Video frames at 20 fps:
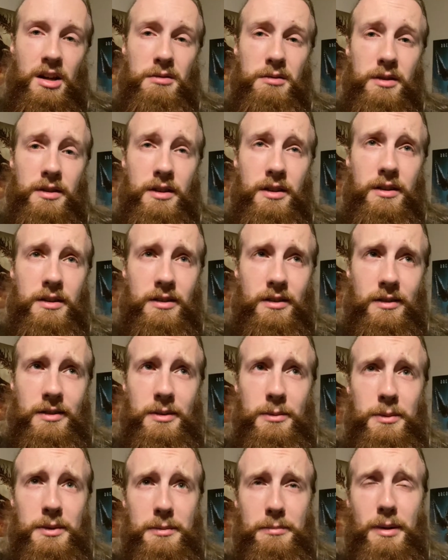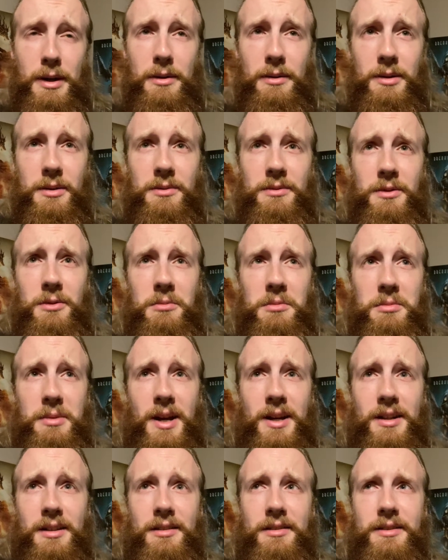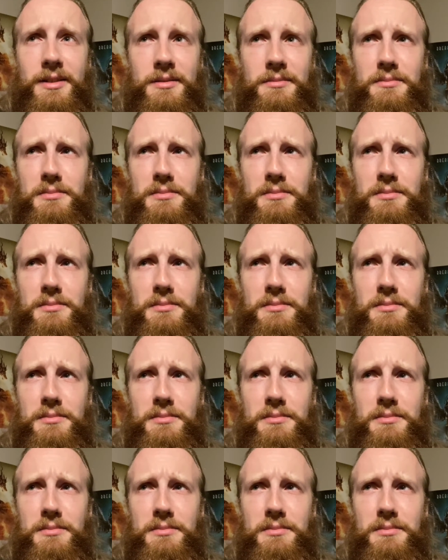released, because it was apparently filmed back in like